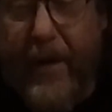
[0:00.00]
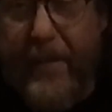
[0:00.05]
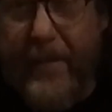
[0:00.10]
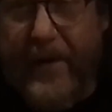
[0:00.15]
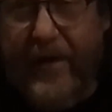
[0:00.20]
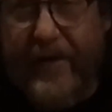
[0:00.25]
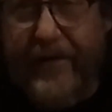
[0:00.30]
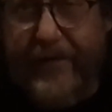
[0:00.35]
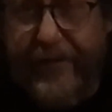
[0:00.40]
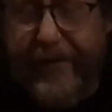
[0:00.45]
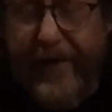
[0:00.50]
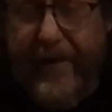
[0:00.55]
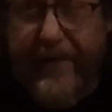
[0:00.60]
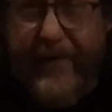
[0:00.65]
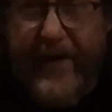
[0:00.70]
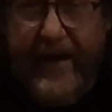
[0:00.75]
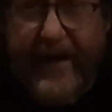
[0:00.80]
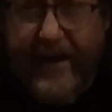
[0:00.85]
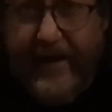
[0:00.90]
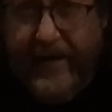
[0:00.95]
I'm going to see
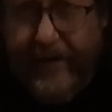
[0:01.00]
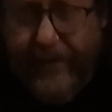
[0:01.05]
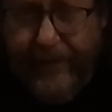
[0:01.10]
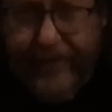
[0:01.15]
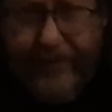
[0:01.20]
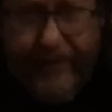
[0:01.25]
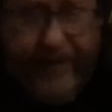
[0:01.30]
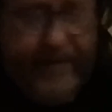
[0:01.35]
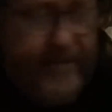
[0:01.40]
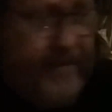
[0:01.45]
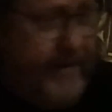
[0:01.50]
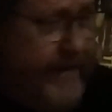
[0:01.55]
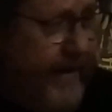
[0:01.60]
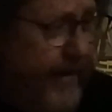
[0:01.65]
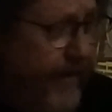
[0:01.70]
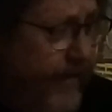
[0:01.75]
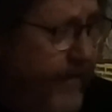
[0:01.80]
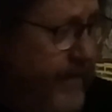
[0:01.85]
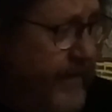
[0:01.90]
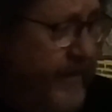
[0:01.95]
if I can use it
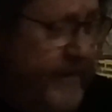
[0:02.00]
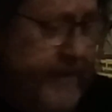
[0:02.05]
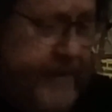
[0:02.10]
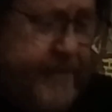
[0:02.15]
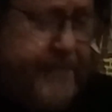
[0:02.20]
here.